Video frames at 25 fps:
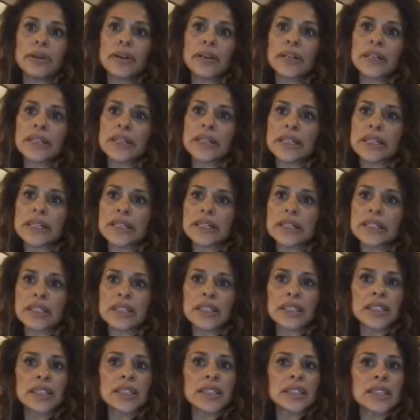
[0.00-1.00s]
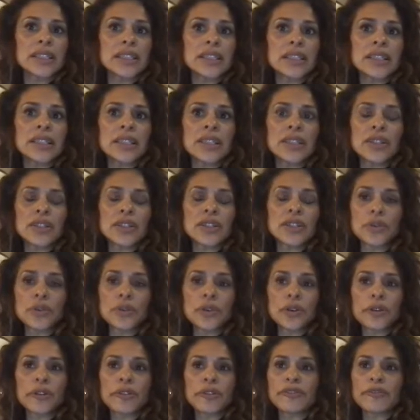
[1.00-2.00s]
by, you know,
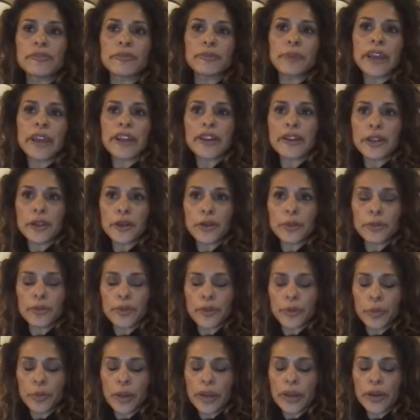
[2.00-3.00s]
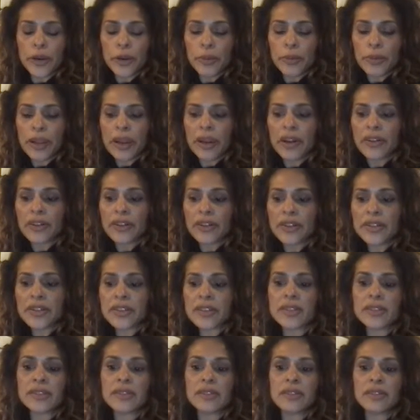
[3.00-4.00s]
the way your
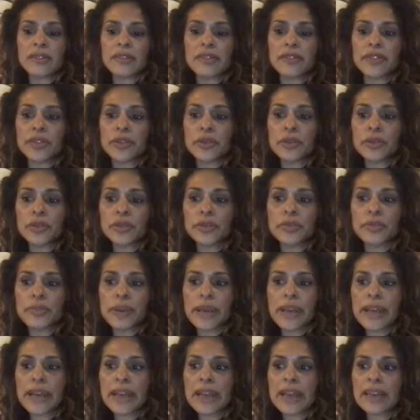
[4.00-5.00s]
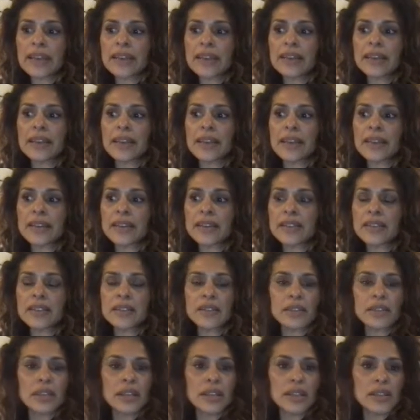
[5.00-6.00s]
parents viewed pain
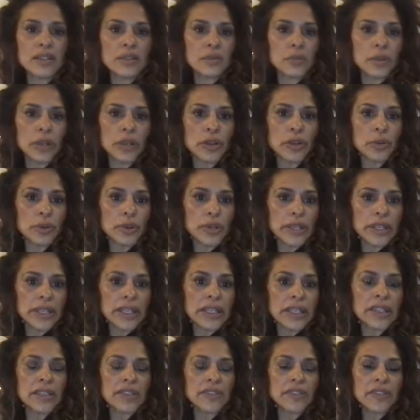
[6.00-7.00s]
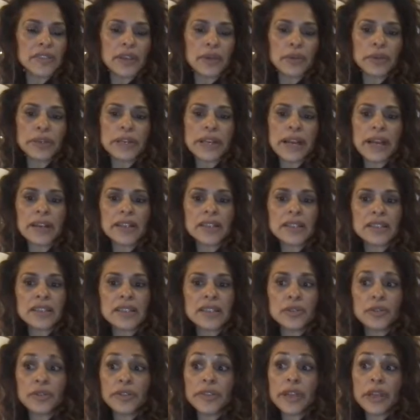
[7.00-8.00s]
as when you were a kid. If they
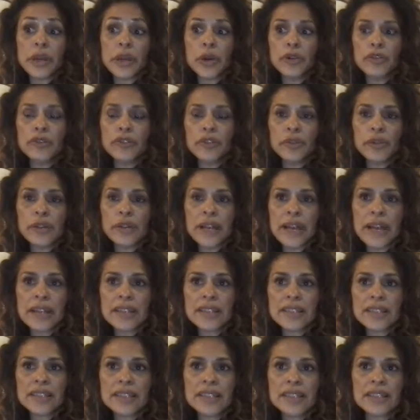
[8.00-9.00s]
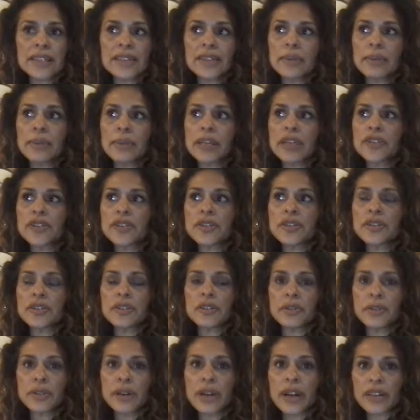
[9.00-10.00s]
reacted or they overreacted and they made you,
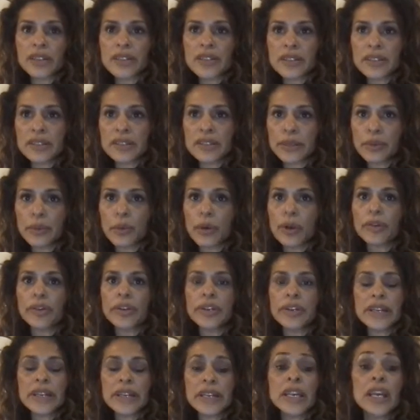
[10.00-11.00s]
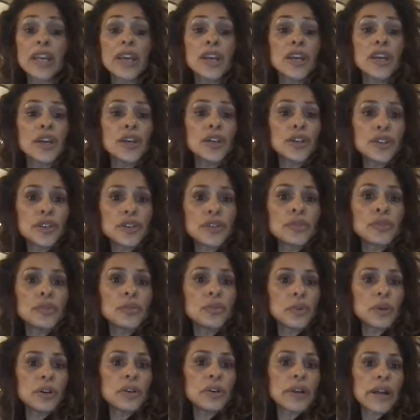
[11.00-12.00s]
you know, constantly worrying,
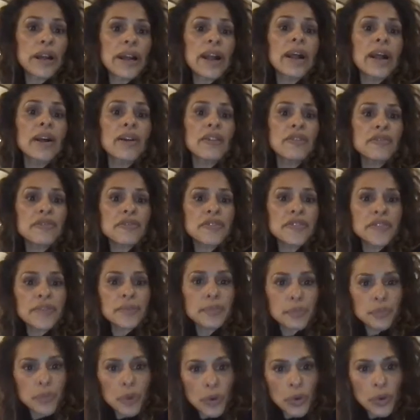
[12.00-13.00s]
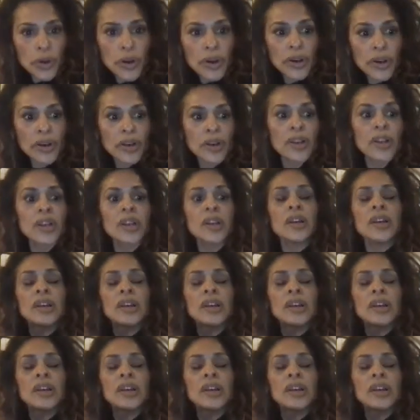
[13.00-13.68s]
you will have more